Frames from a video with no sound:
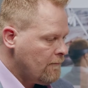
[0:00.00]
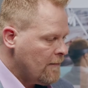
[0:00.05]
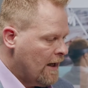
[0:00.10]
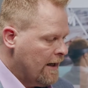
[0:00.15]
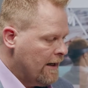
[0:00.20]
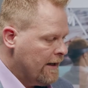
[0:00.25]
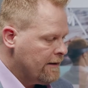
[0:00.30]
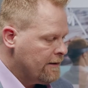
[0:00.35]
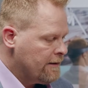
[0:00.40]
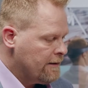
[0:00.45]

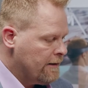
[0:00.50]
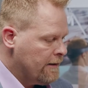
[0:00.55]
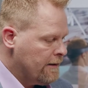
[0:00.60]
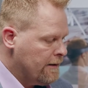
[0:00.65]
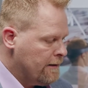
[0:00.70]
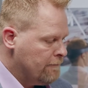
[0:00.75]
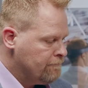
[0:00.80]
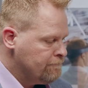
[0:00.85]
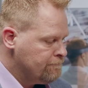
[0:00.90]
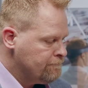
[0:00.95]
and
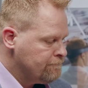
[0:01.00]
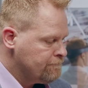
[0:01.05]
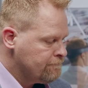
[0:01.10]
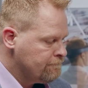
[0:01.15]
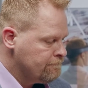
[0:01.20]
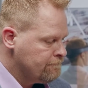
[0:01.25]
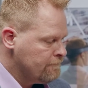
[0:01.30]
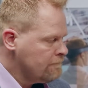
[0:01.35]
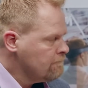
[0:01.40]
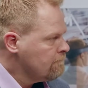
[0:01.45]

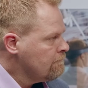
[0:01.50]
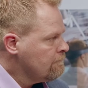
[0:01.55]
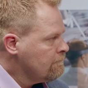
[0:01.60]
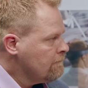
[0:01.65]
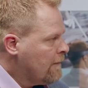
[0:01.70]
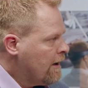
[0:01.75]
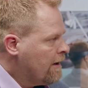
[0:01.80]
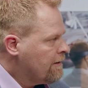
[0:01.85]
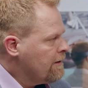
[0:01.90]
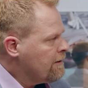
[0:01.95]

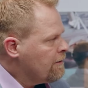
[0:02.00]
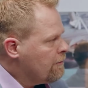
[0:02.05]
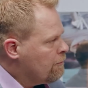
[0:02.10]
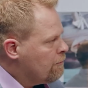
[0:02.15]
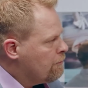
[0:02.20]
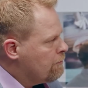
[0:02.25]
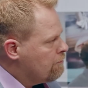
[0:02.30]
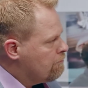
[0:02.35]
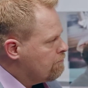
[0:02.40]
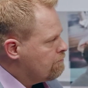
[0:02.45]
I think
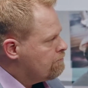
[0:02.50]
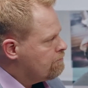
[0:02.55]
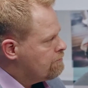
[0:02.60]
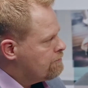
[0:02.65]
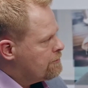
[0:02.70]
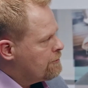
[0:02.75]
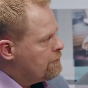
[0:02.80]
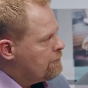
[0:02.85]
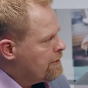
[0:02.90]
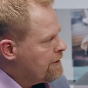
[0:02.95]
you,
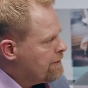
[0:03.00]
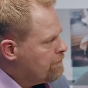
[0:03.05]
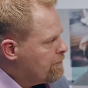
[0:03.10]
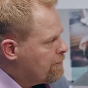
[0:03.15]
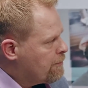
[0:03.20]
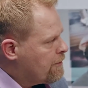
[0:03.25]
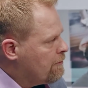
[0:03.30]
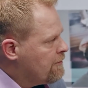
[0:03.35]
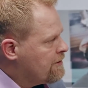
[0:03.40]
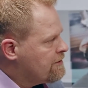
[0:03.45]
Juri,
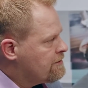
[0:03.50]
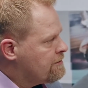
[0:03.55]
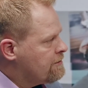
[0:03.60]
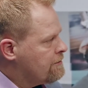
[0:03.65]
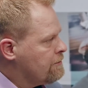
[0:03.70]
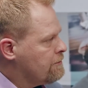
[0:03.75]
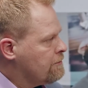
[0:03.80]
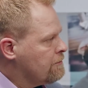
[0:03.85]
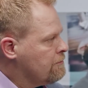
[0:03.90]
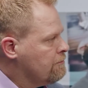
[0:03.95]
promised
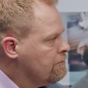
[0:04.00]
to